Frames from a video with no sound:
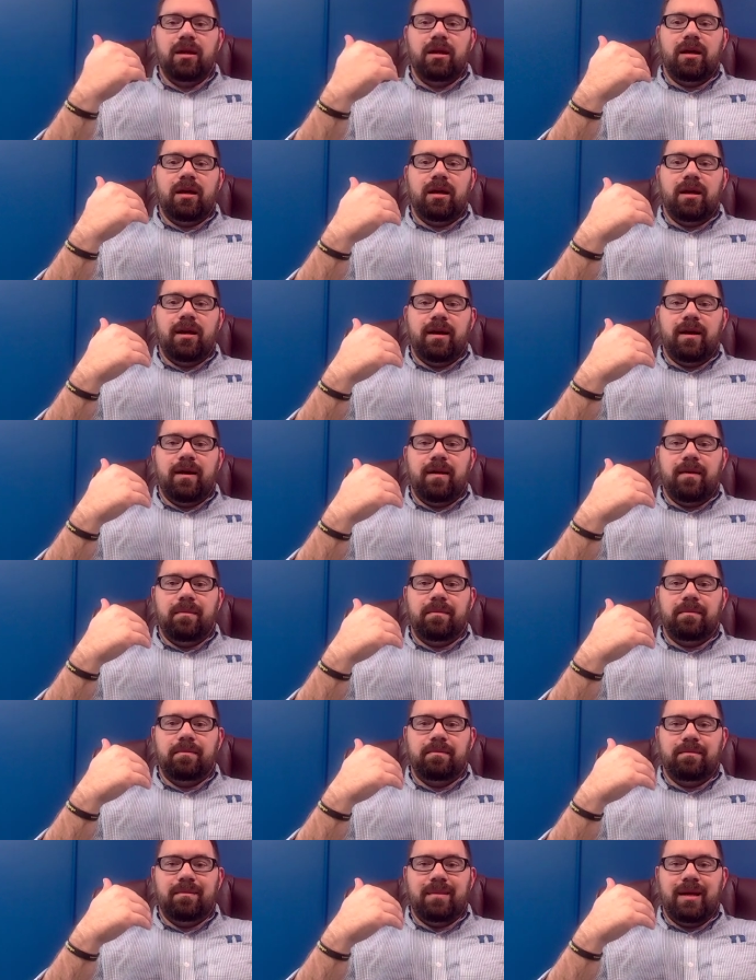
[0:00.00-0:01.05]

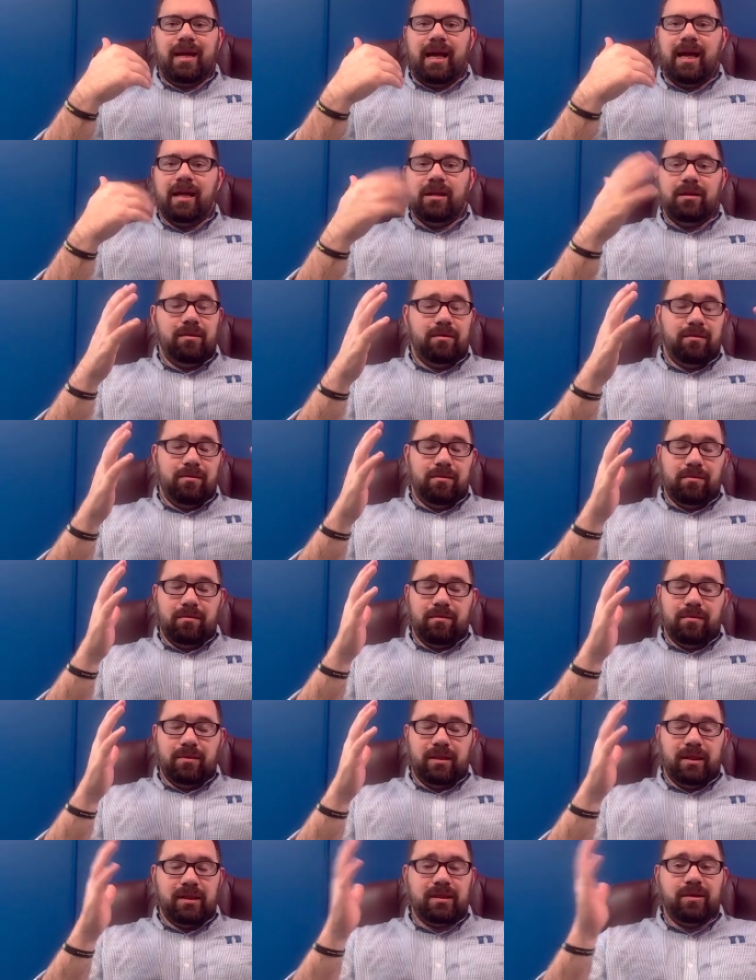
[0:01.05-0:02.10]
And
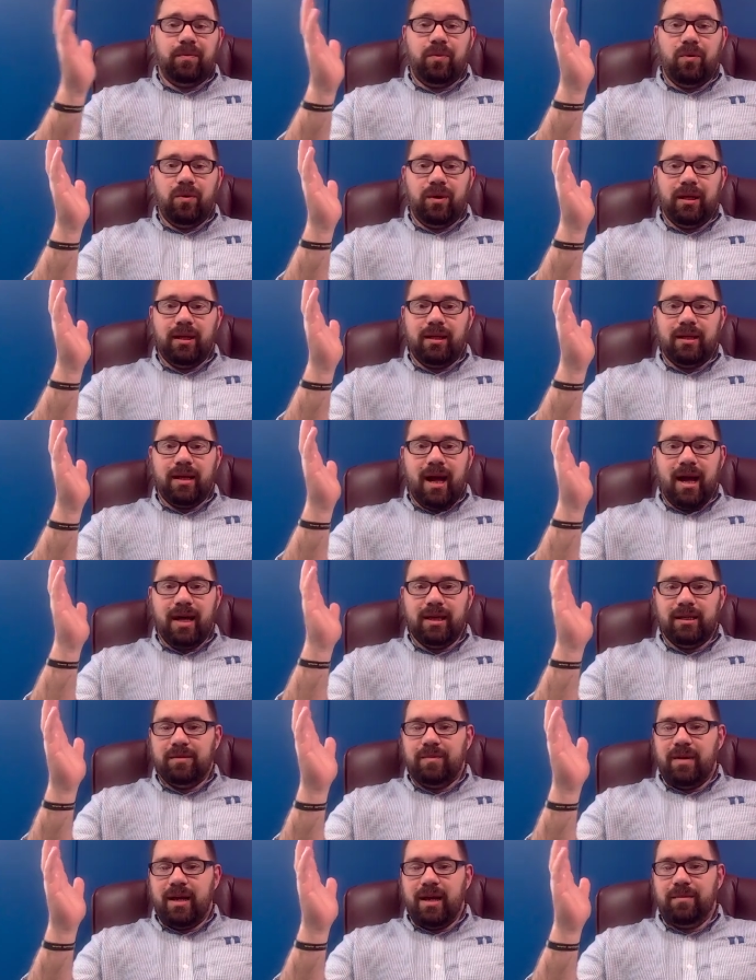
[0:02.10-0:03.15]
disappointing God
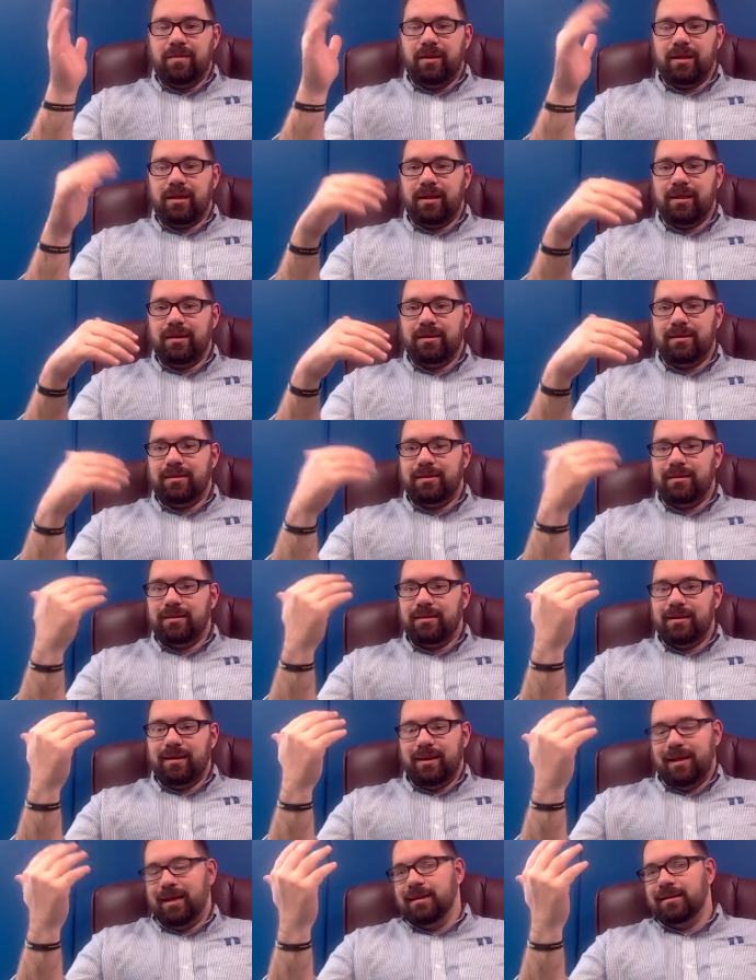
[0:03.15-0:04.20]
is bad because
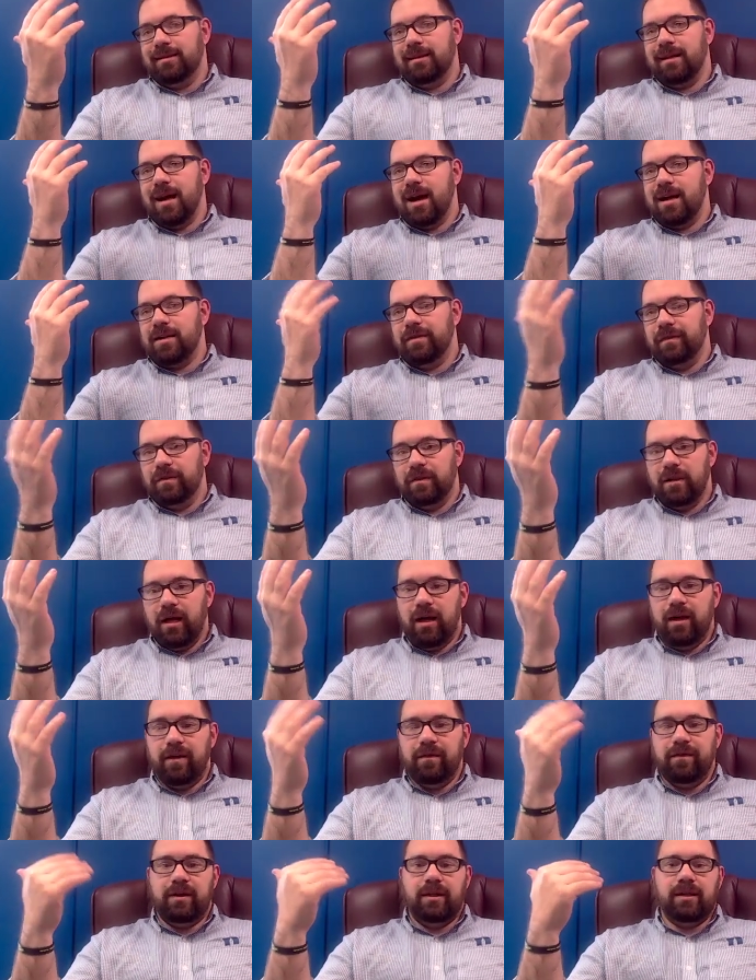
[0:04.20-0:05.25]
He's a God of
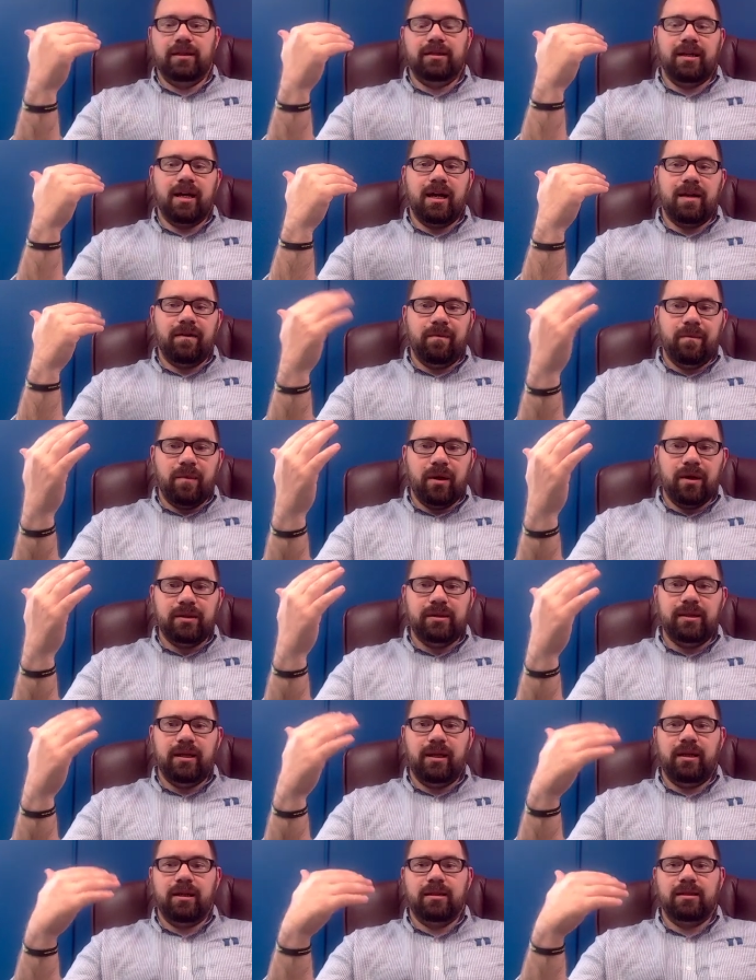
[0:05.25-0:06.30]
love, and He's a God of
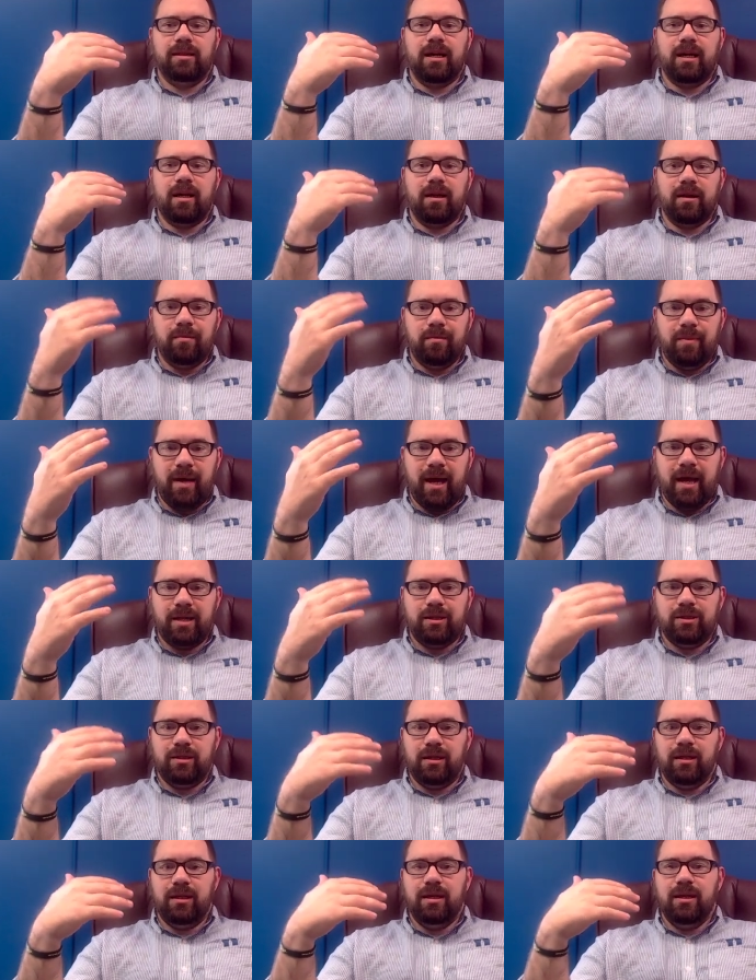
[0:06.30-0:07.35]
mercy, and He's a God of
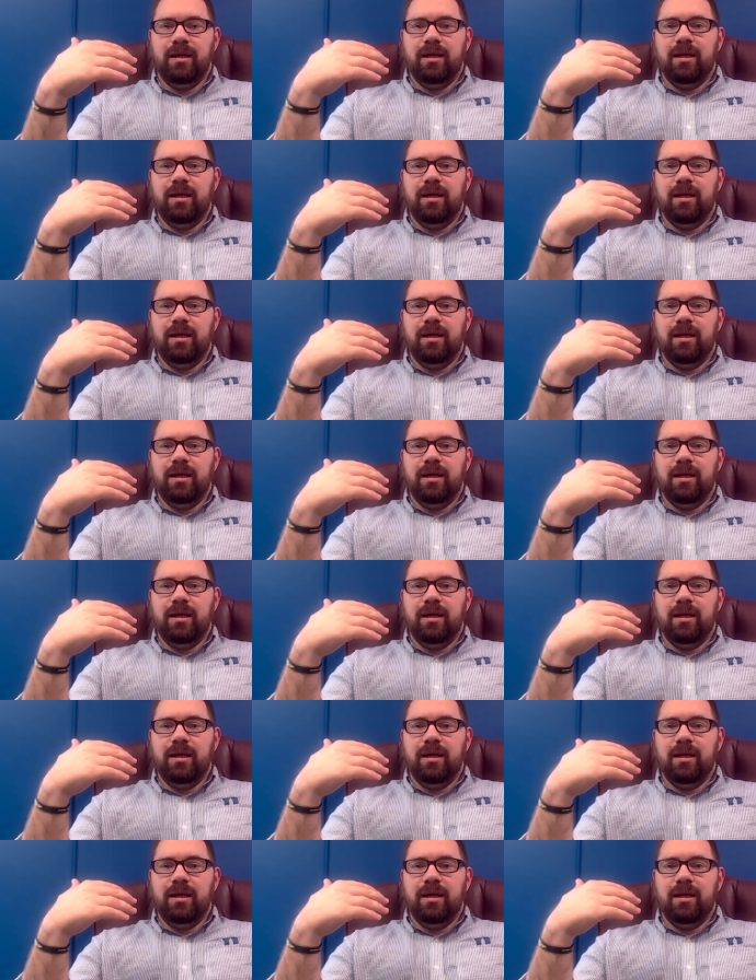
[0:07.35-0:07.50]
compassion.